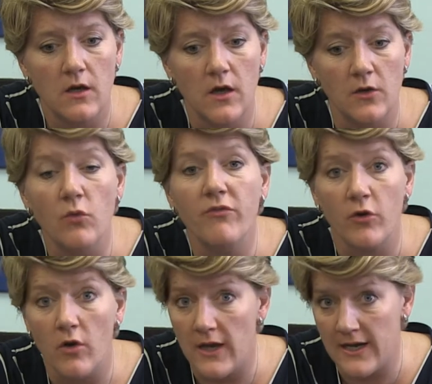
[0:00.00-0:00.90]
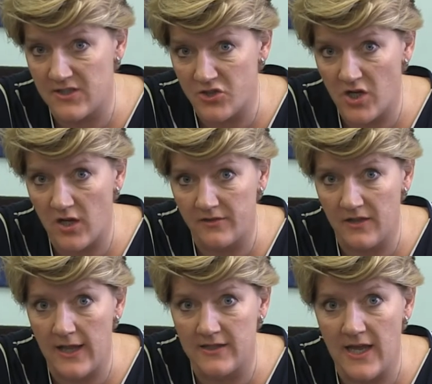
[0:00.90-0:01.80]
an awful lot as a child,
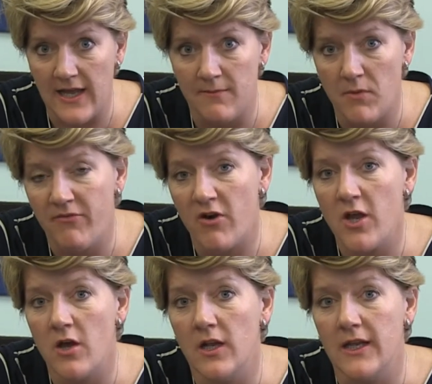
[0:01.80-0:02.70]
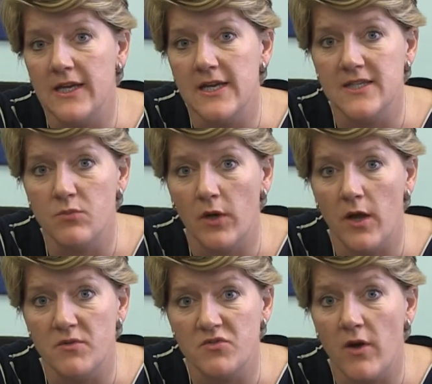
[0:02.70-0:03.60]
and in my very early years when
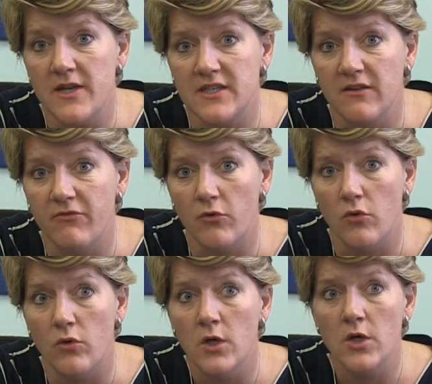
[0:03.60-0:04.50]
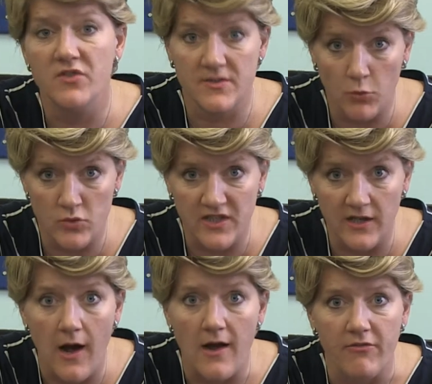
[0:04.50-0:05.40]
I was writing for The Sporting
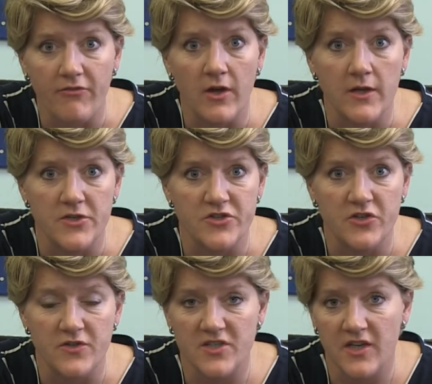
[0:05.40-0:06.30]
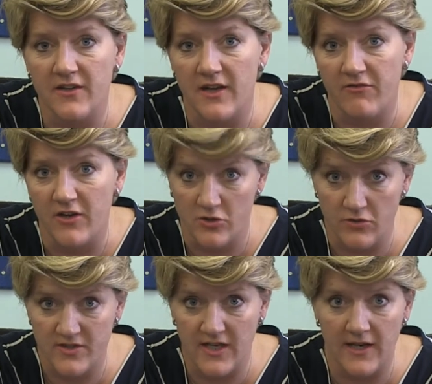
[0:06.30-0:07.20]
Life, I used to do a Sunday feature
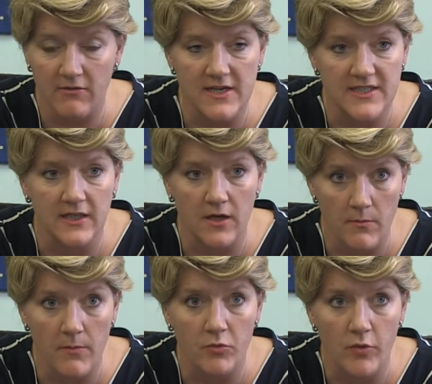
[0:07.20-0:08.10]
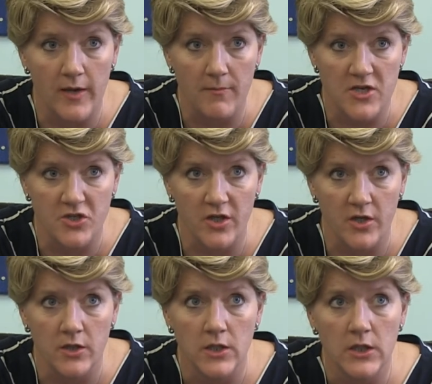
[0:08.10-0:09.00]
on Sunday racing, and I remember ringing Major
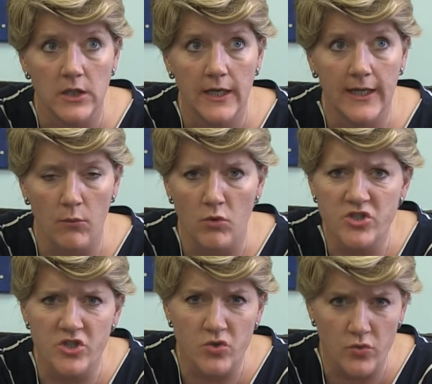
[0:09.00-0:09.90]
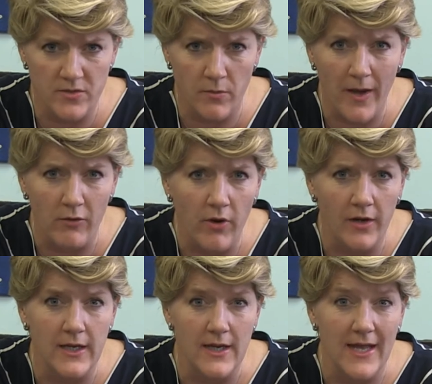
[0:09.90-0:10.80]
Hearn, and I wanted to talk to him about a
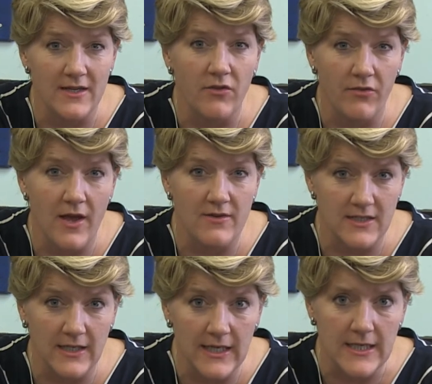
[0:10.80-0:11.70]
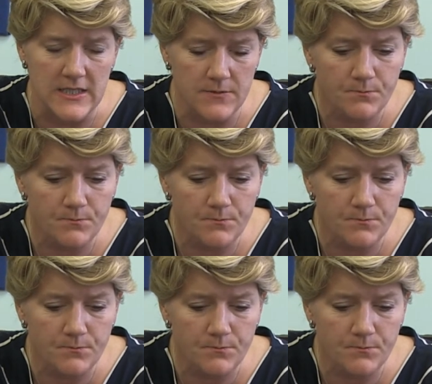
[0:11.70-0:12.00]
runner he had in the 1,000 Guineas.